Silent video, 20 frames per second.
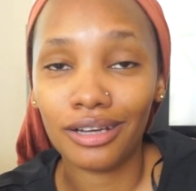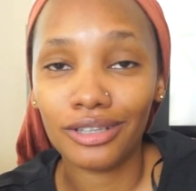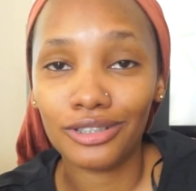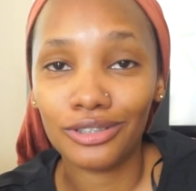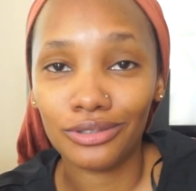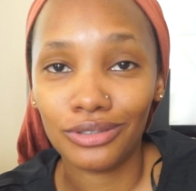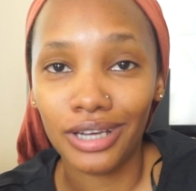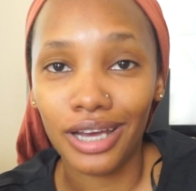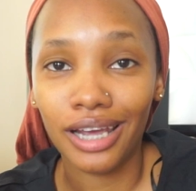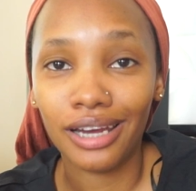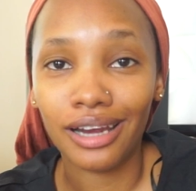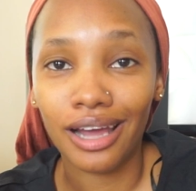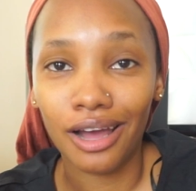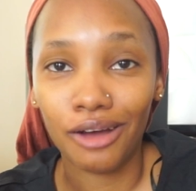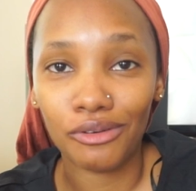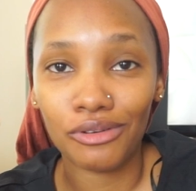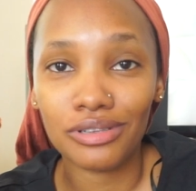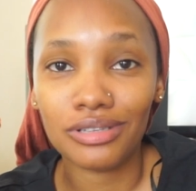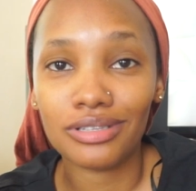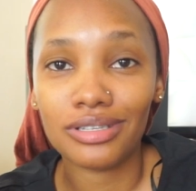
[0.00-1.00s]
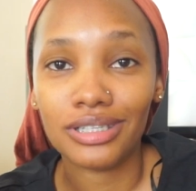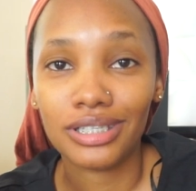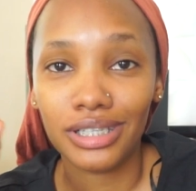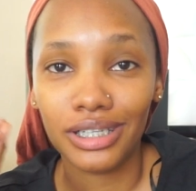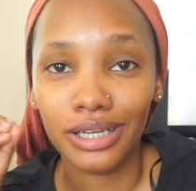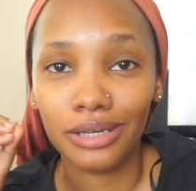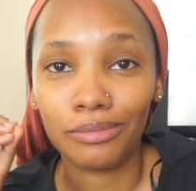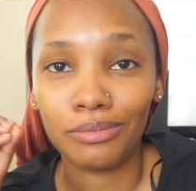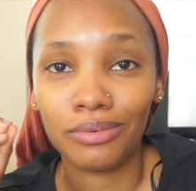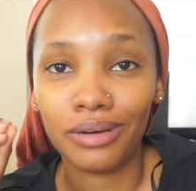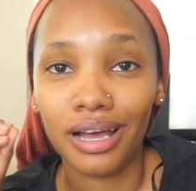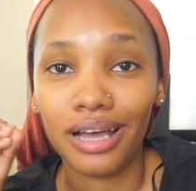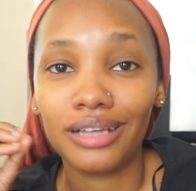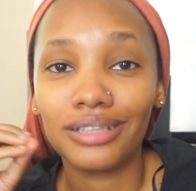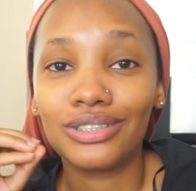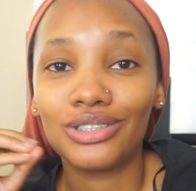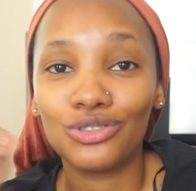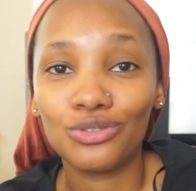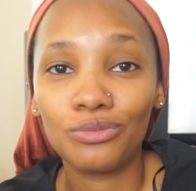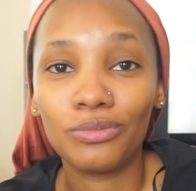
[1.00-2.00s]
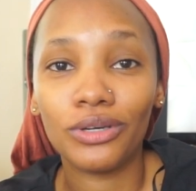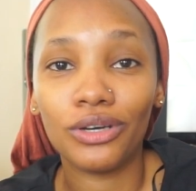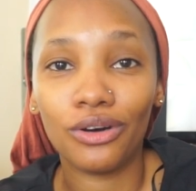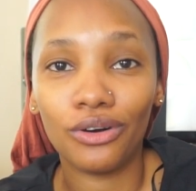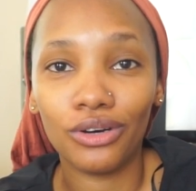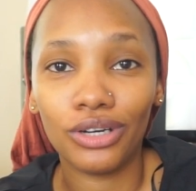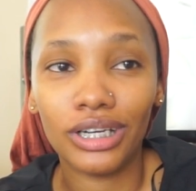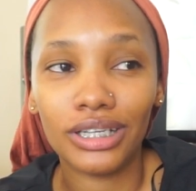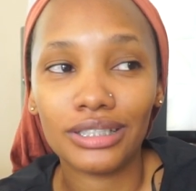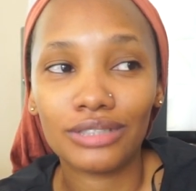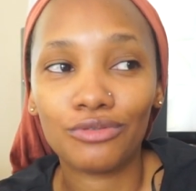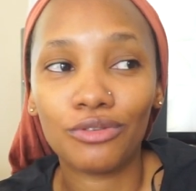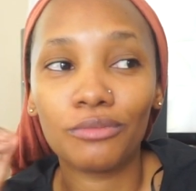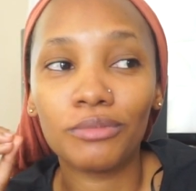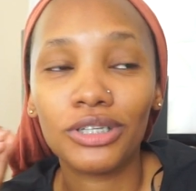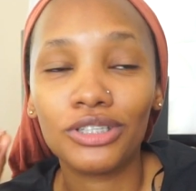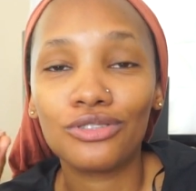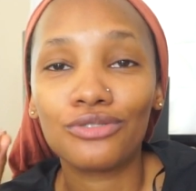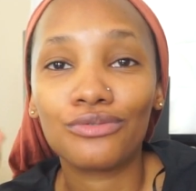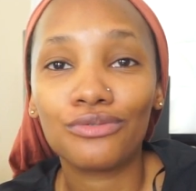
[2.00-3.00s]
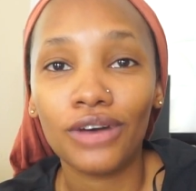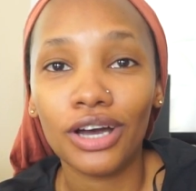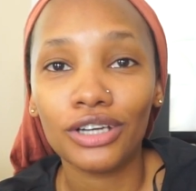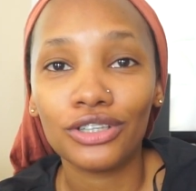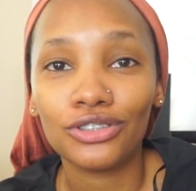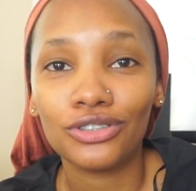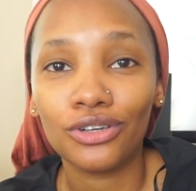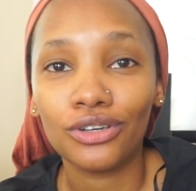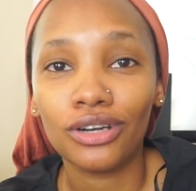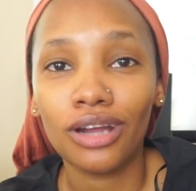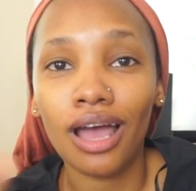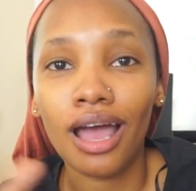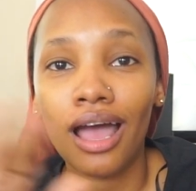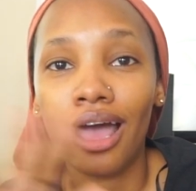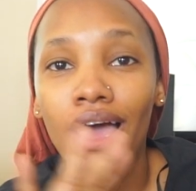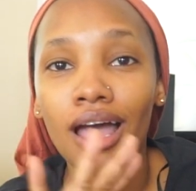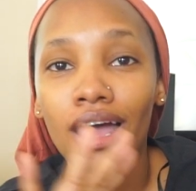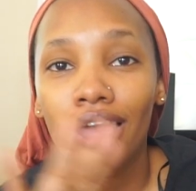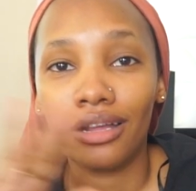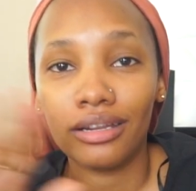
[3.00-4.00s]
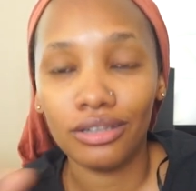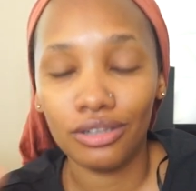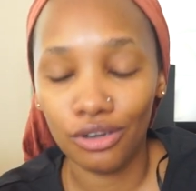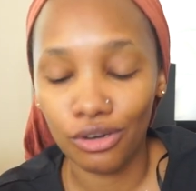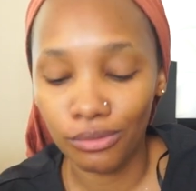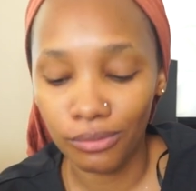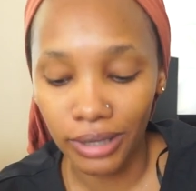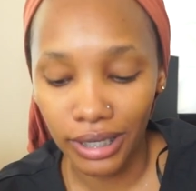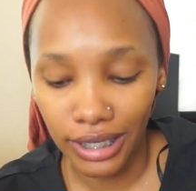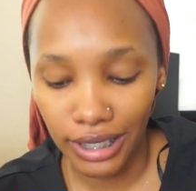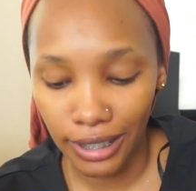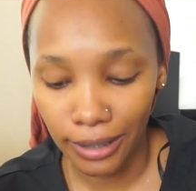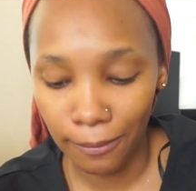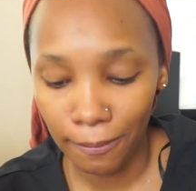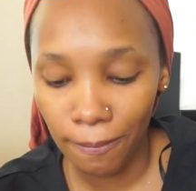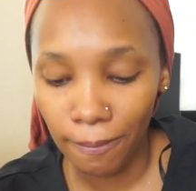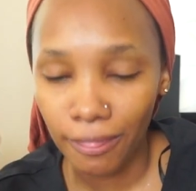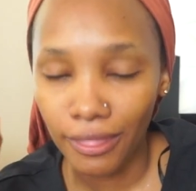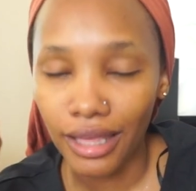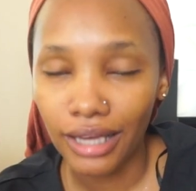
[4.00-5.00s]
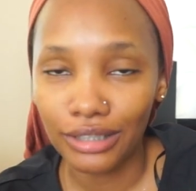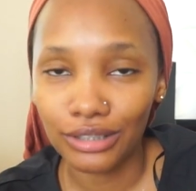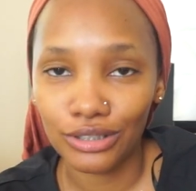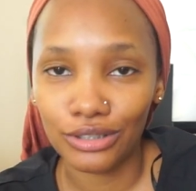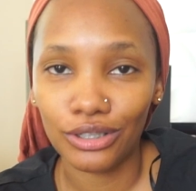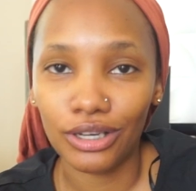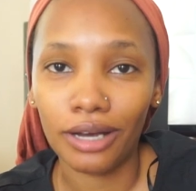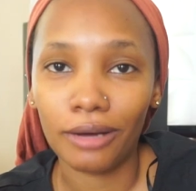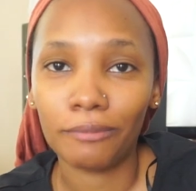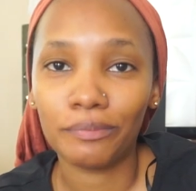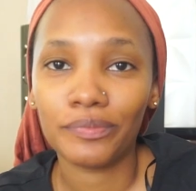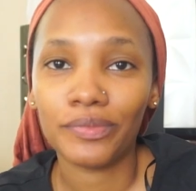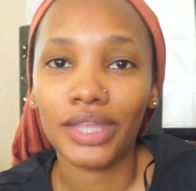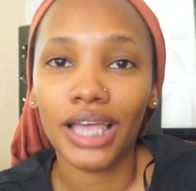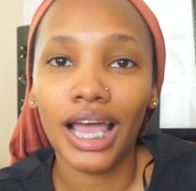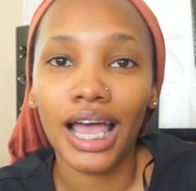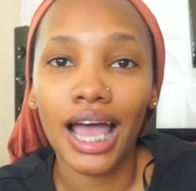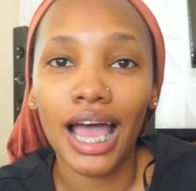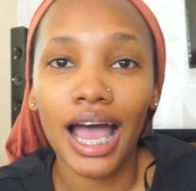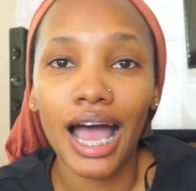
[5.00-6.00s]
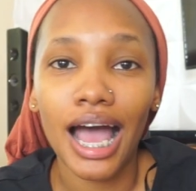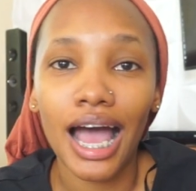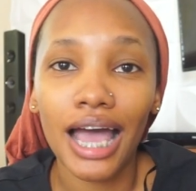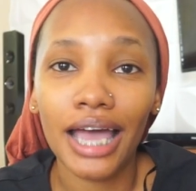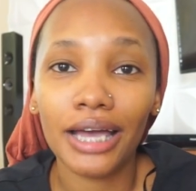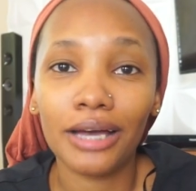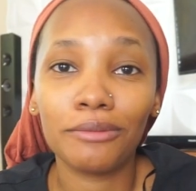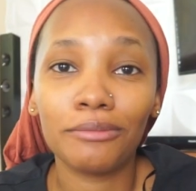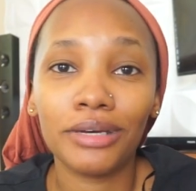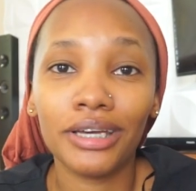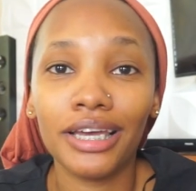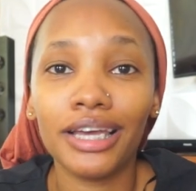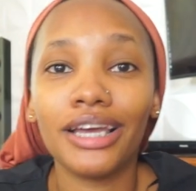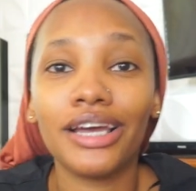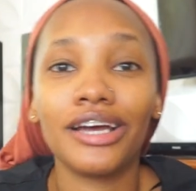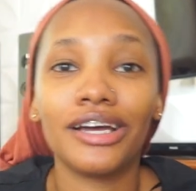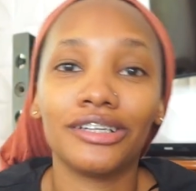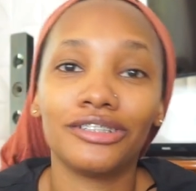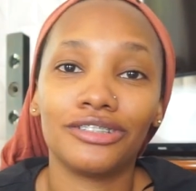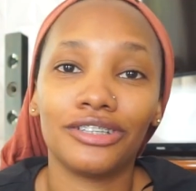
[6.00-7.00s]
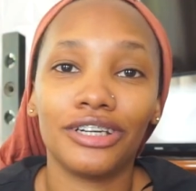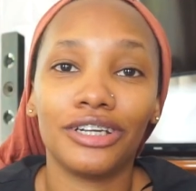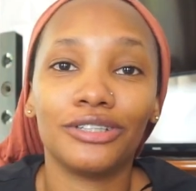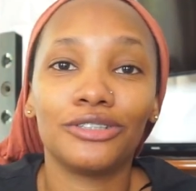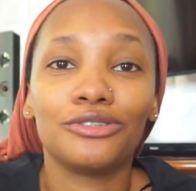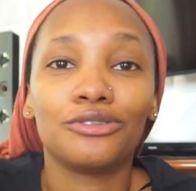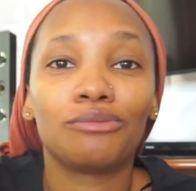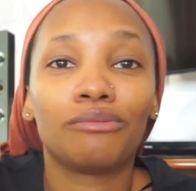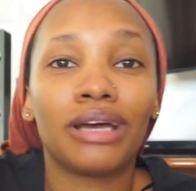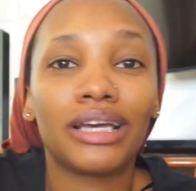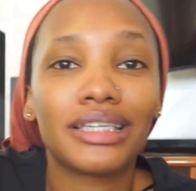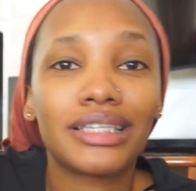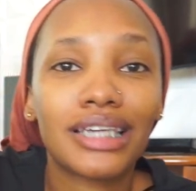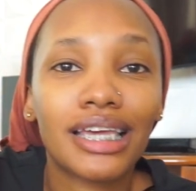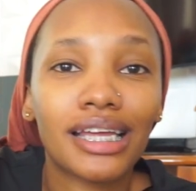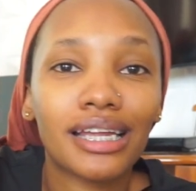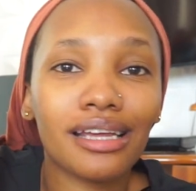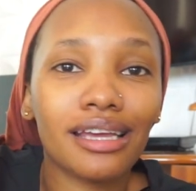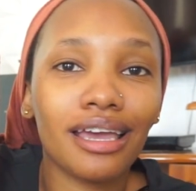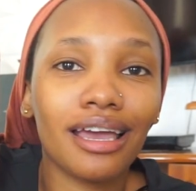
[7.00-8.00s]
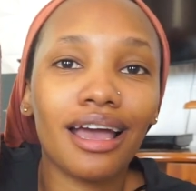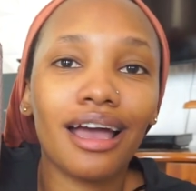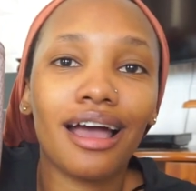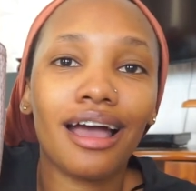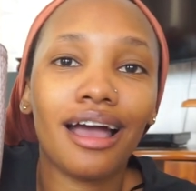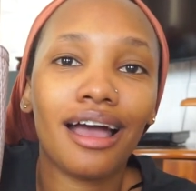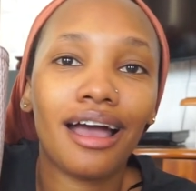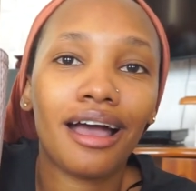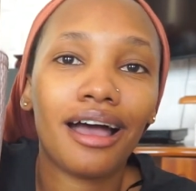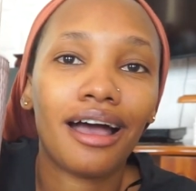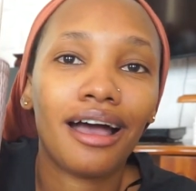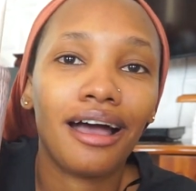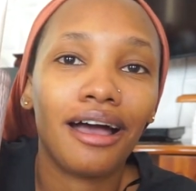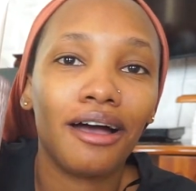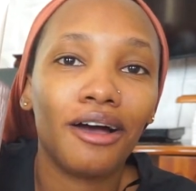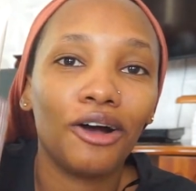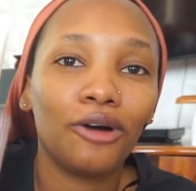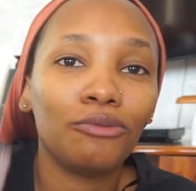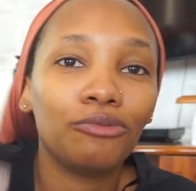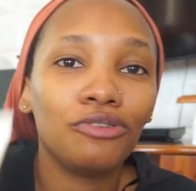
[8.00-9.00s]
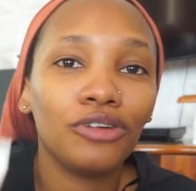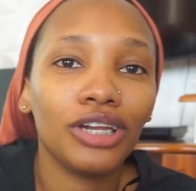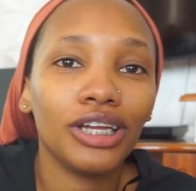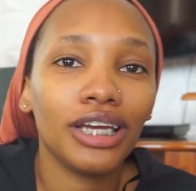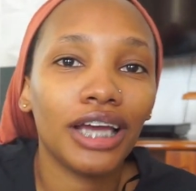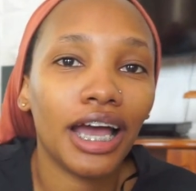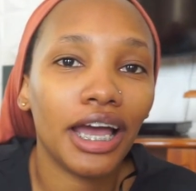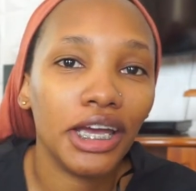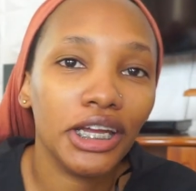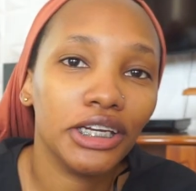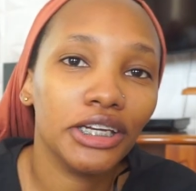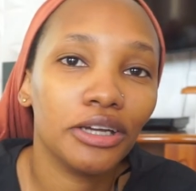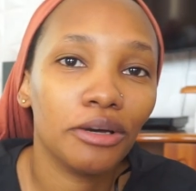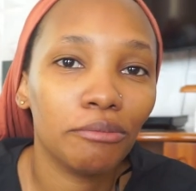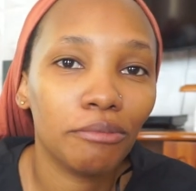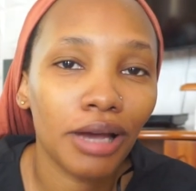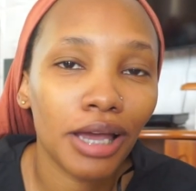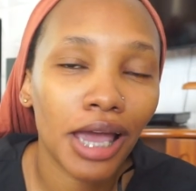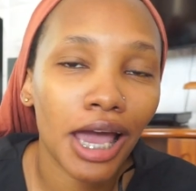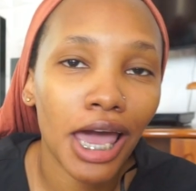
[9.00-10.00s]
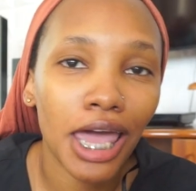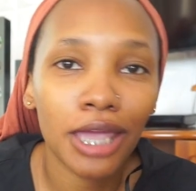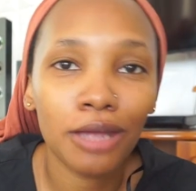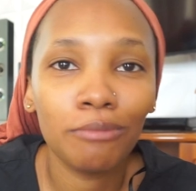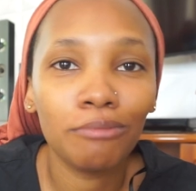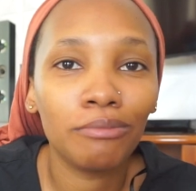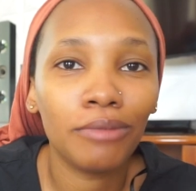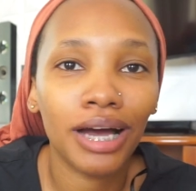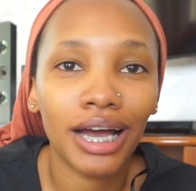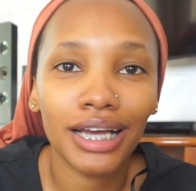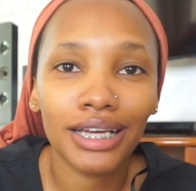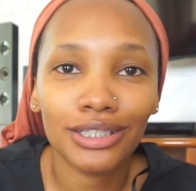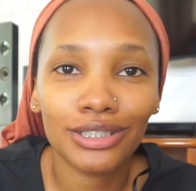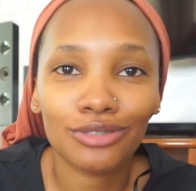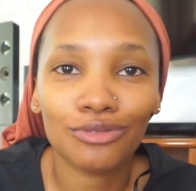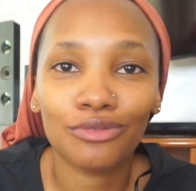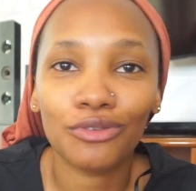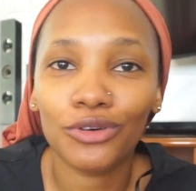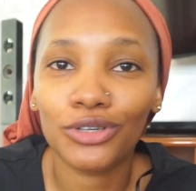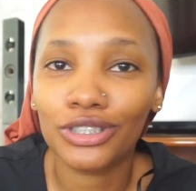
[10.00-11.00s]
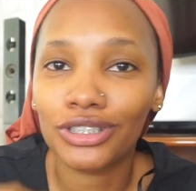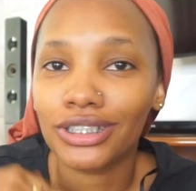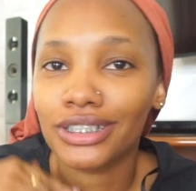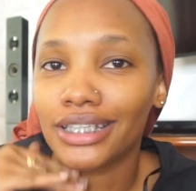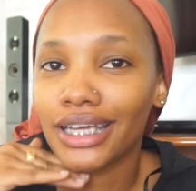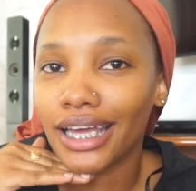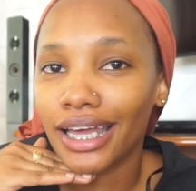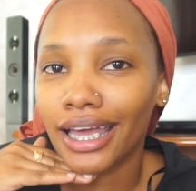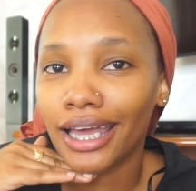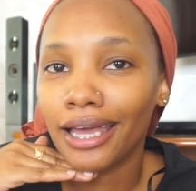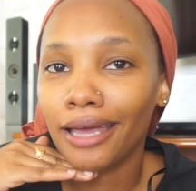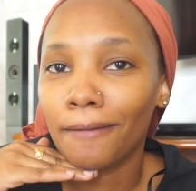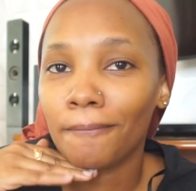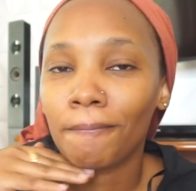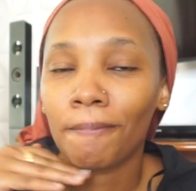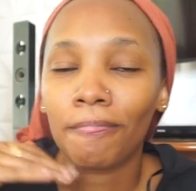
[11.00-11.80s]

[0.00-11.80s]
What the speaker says: to 9 hours of sleep, to be honest, for me to function normally. So yeah, I am here trying to do my skincare, hopefully hide my eye bags for today.